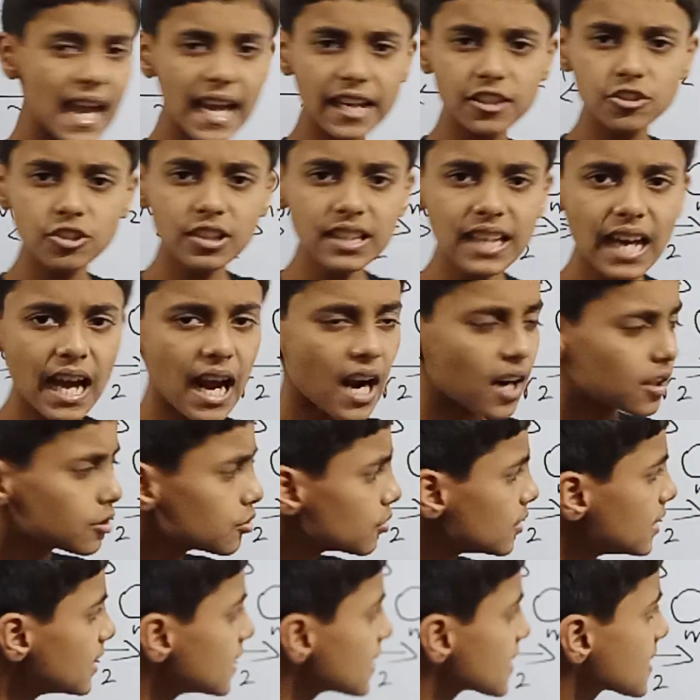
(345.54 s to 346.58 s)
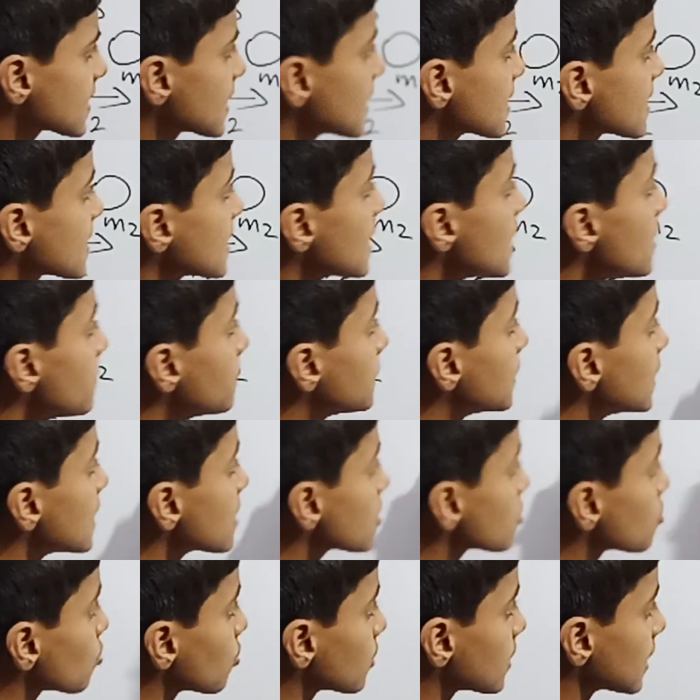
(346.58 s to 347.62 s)
actually R2 in this case, if
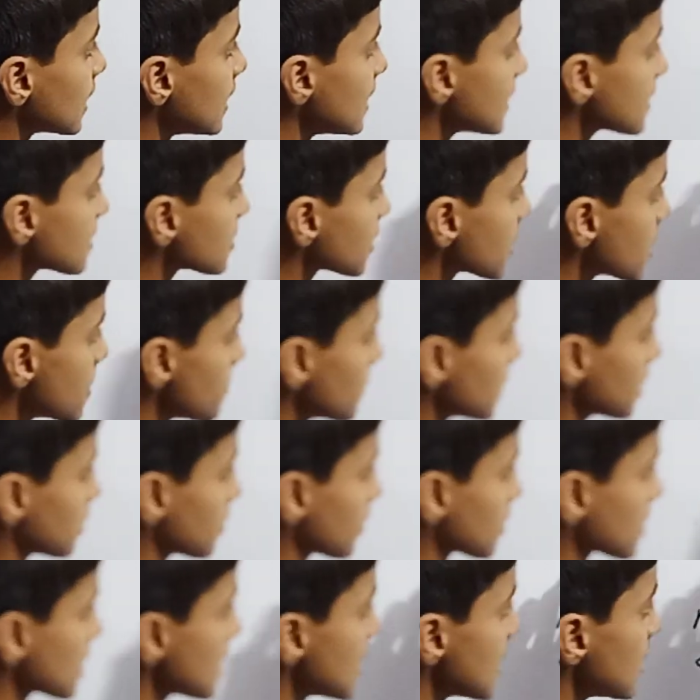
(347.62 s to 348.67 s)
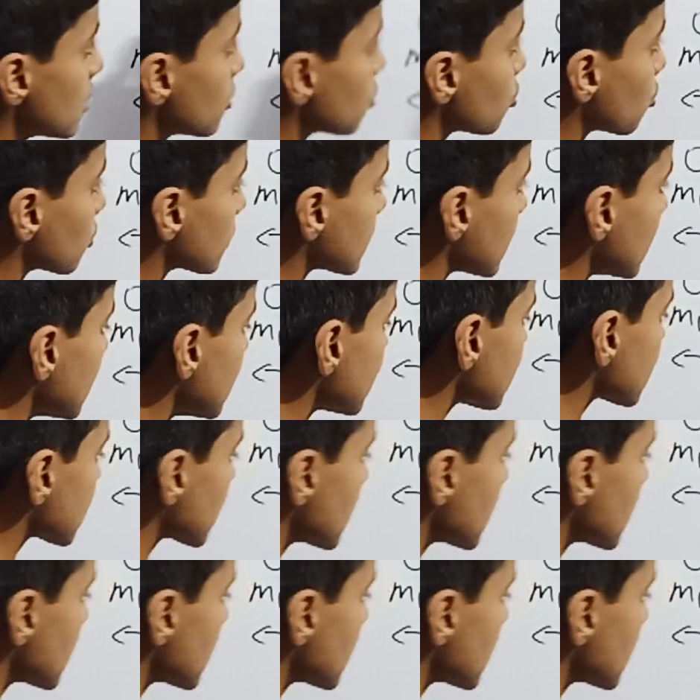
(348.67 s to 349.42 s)
this total is 3 meters, total is